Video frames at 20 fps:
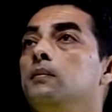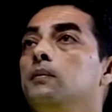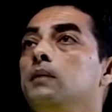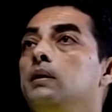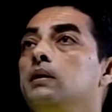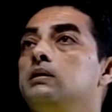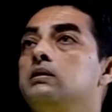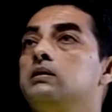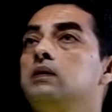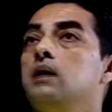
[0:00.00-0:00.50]

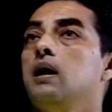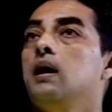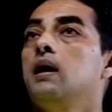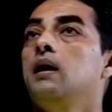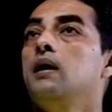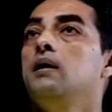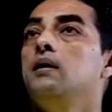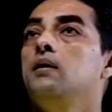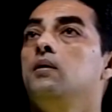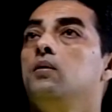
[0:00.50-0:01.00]
Let's
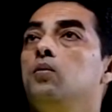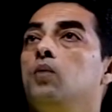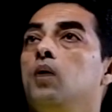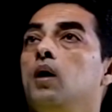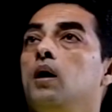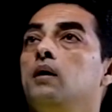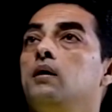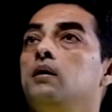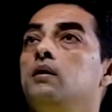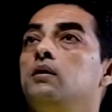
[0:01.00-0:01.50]
add
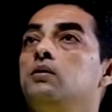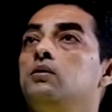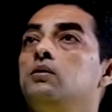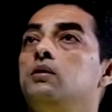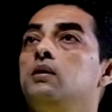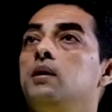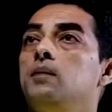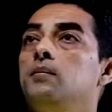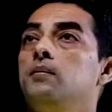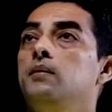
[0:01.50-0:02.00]
1
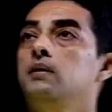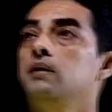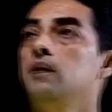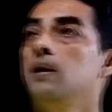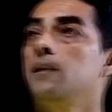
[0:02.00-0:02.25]
to them.